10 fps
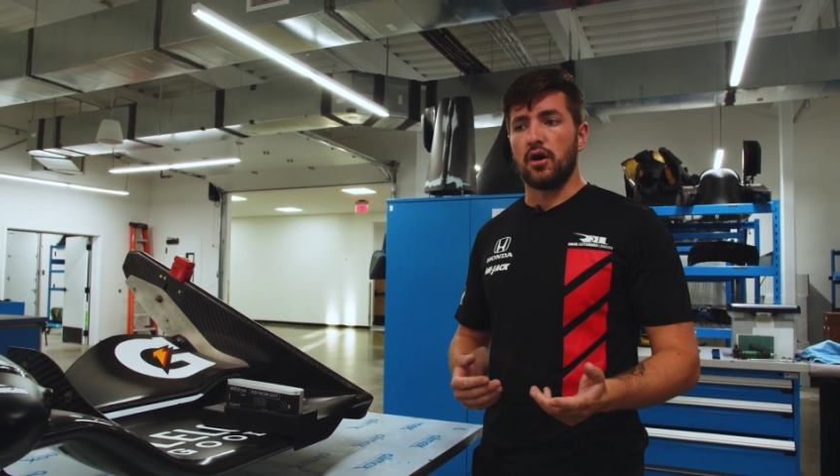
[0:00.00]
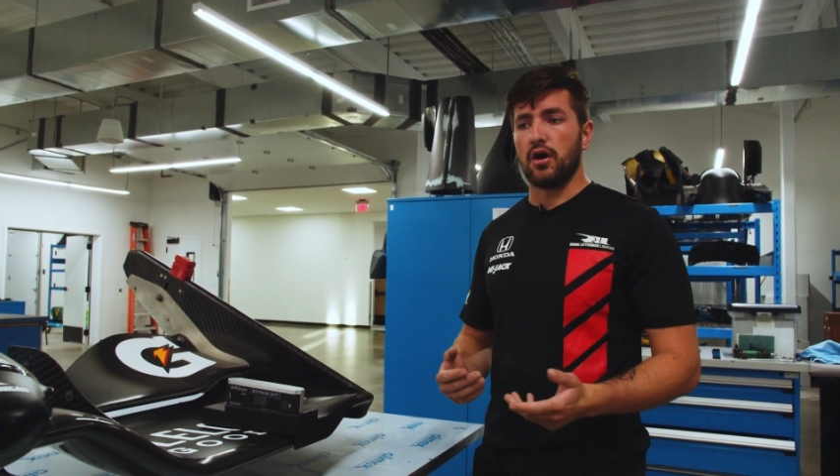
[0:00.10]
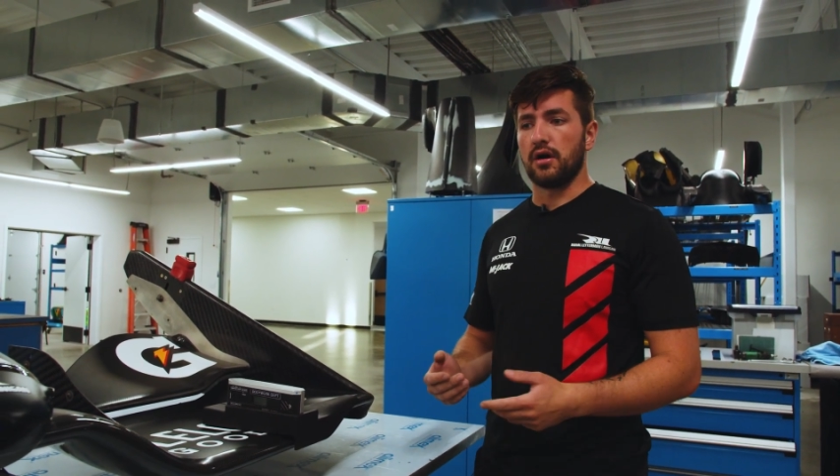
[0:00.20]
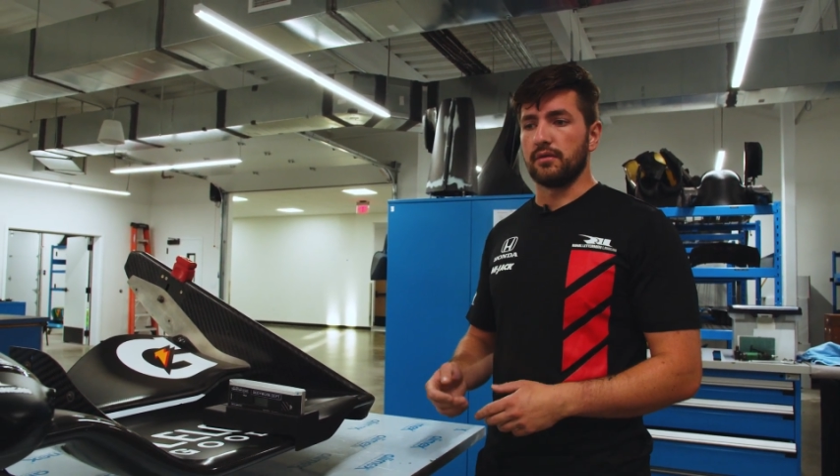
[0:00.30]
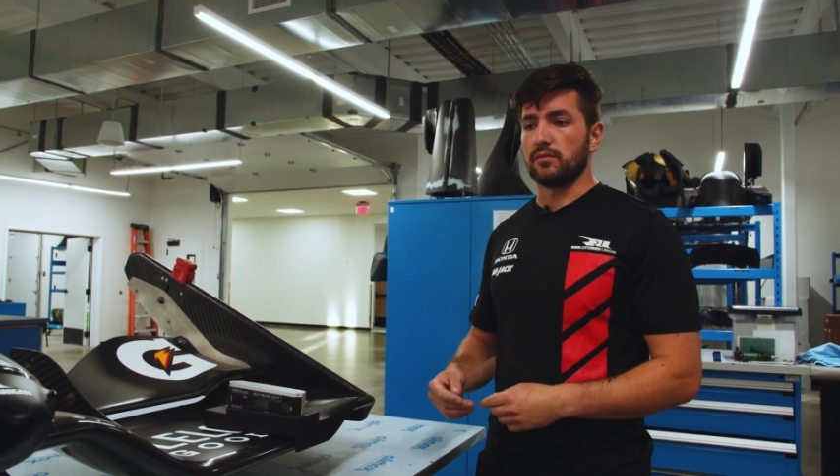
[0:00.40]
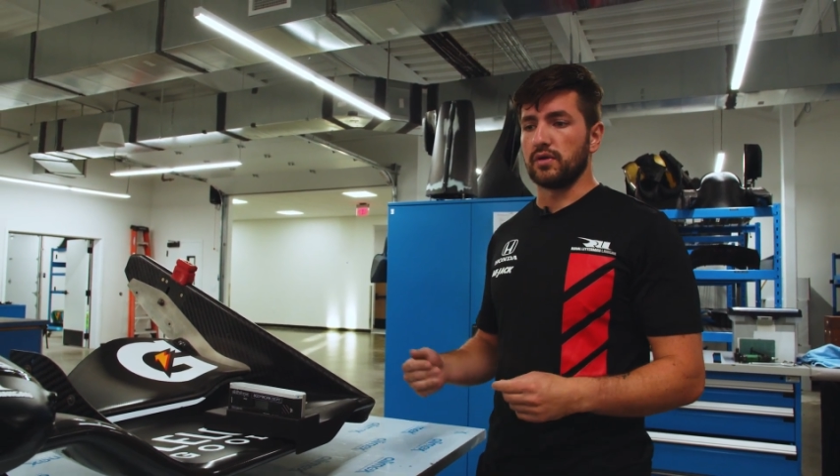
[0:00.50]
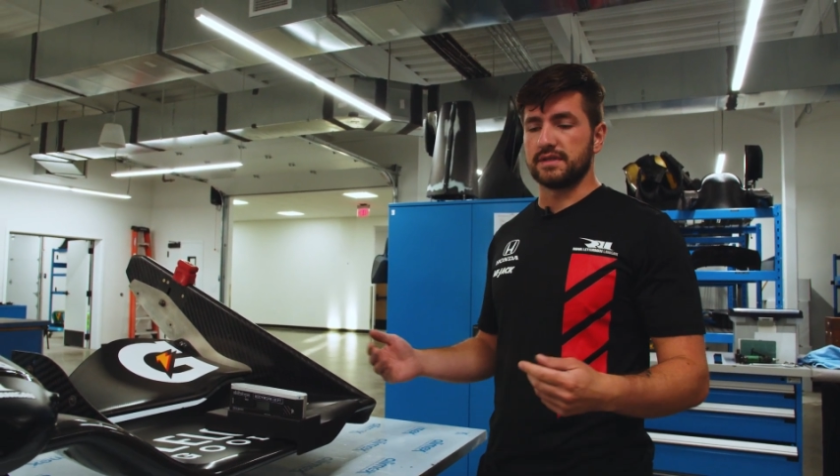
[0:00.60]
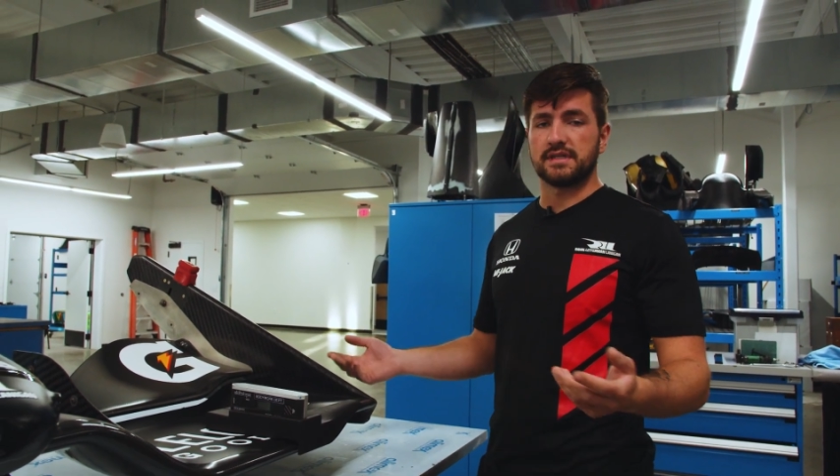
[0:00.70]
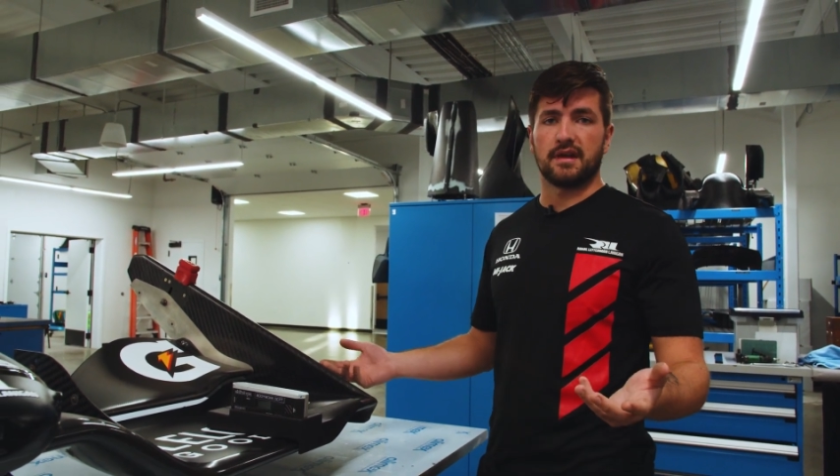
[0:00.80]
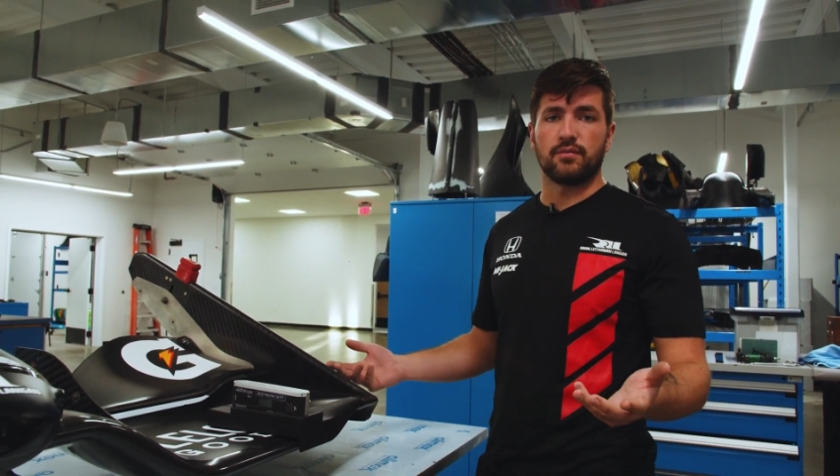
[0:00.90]
on what
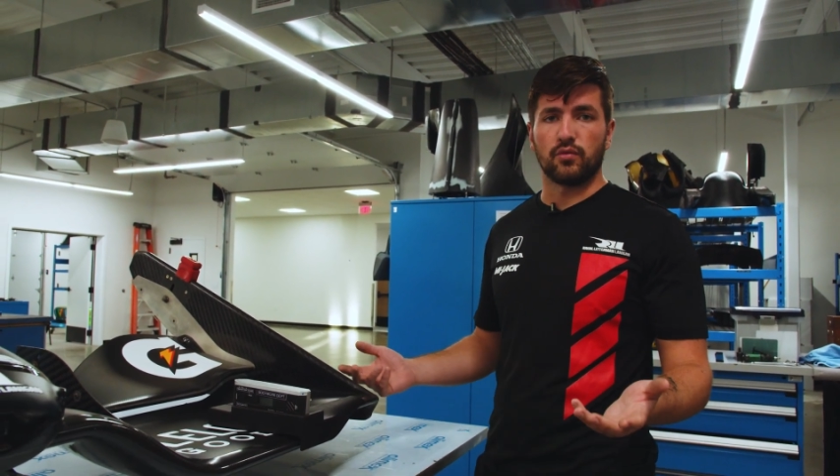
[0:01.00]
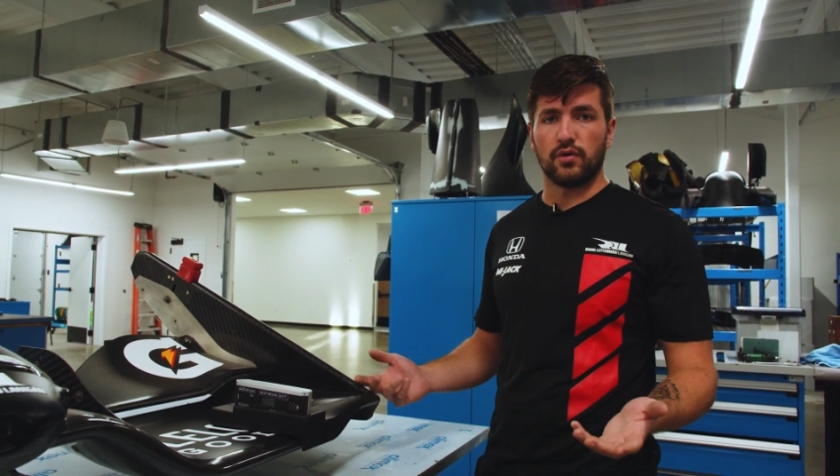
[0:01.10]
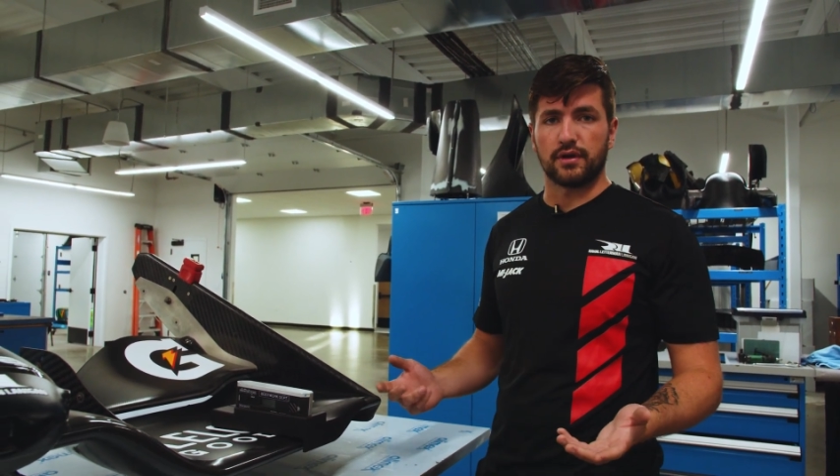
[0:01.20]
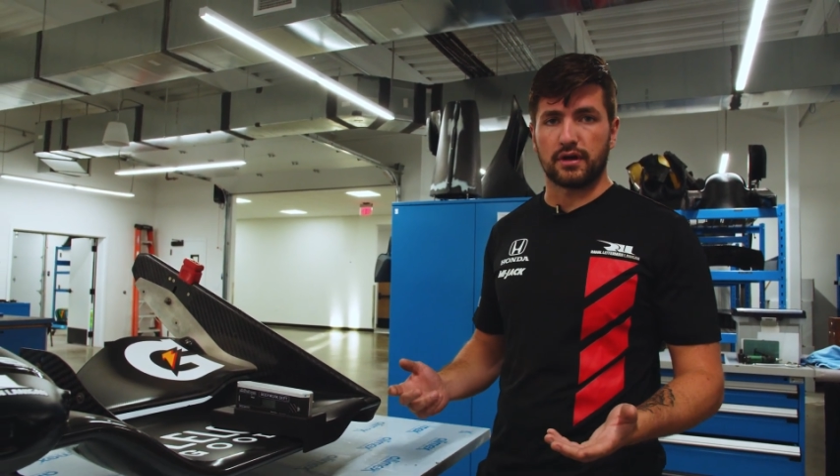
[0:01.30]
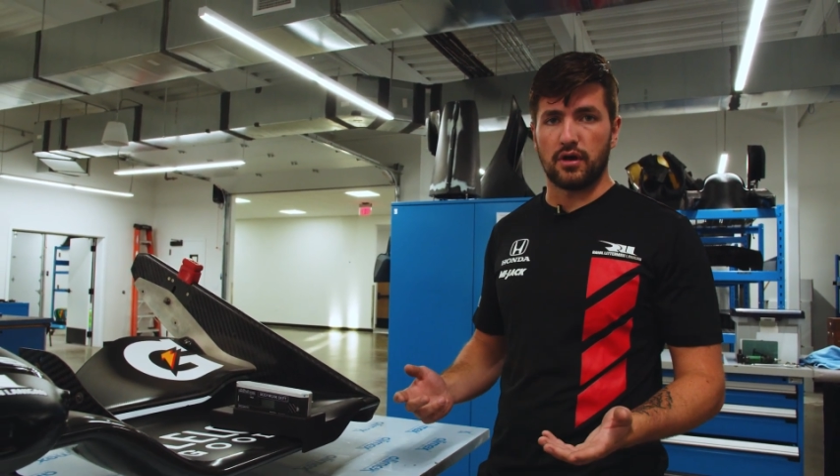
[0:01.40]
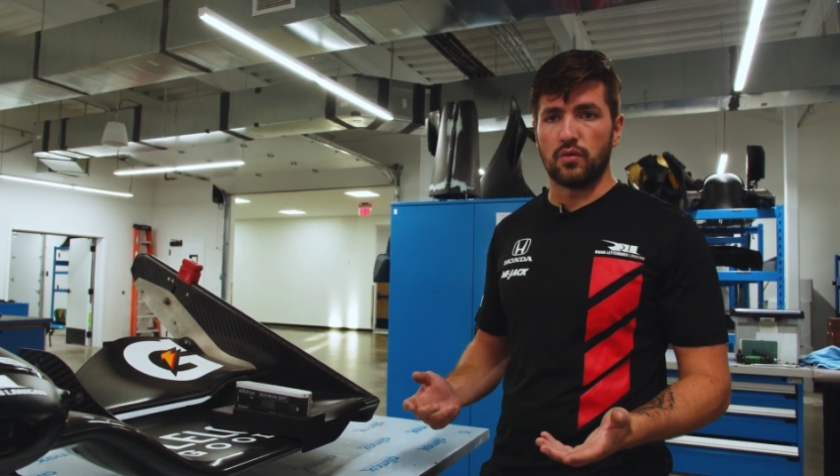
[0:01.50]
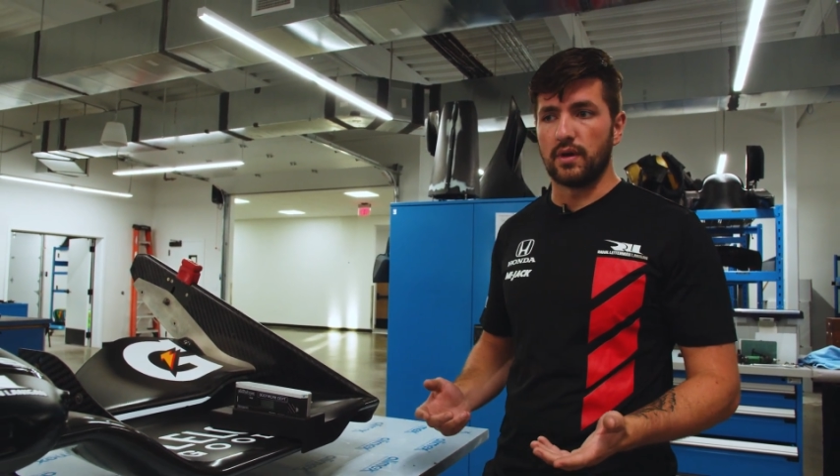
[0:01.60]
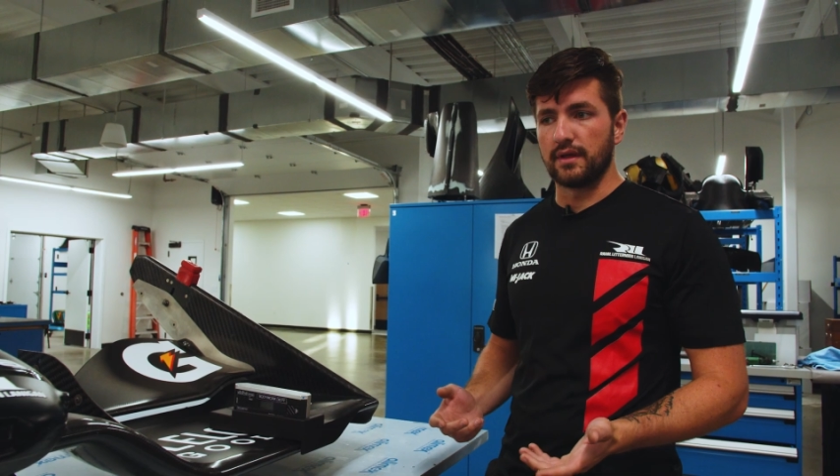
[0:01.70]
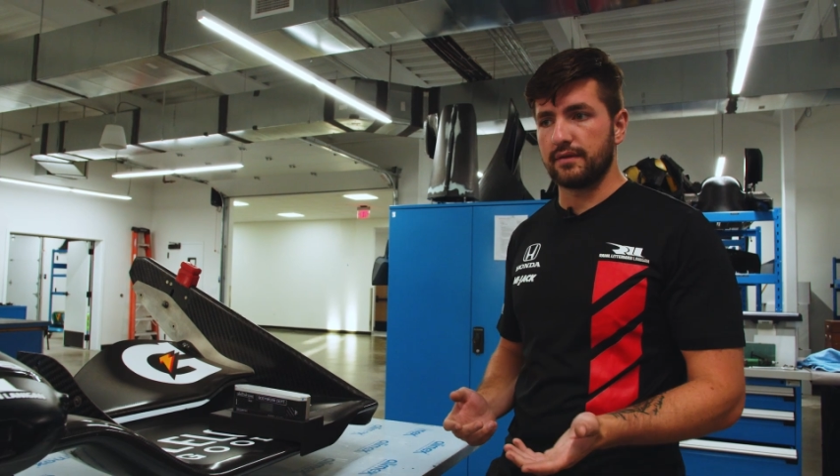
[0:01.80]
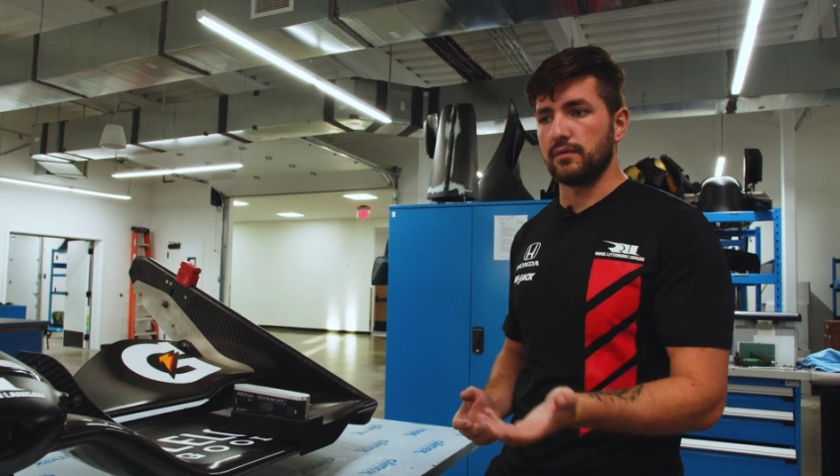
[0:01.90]
setup we want to go
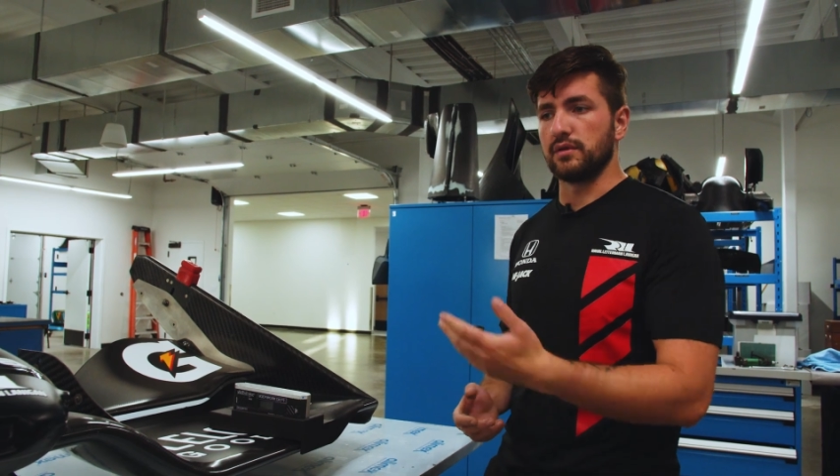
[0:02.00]
with,